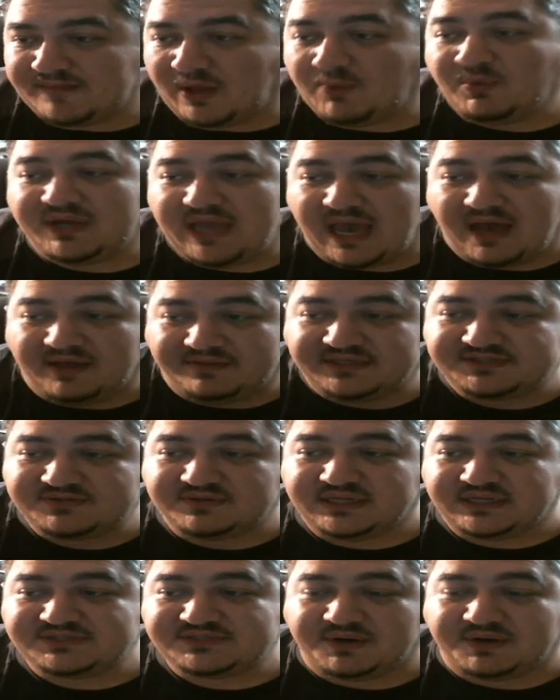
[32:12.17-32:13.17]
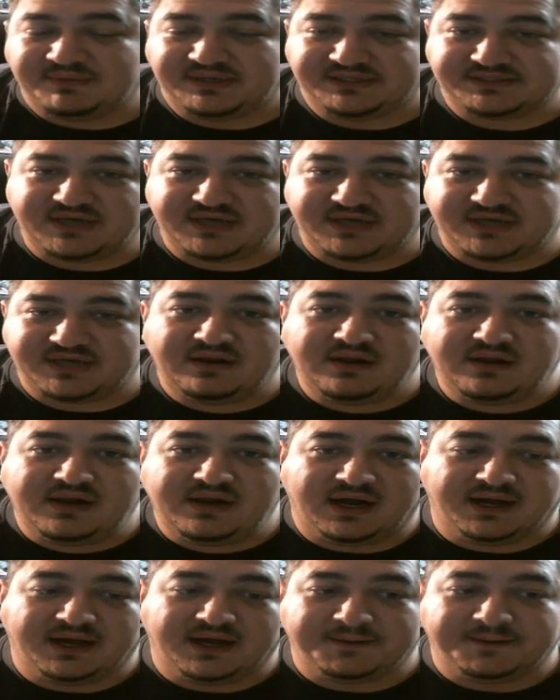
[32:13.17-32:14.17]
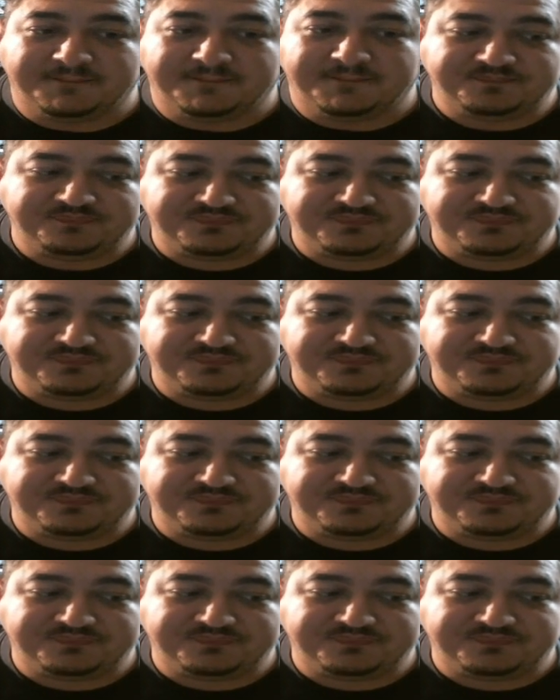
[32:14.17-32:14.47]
yeah, that's what I mean, Scott. I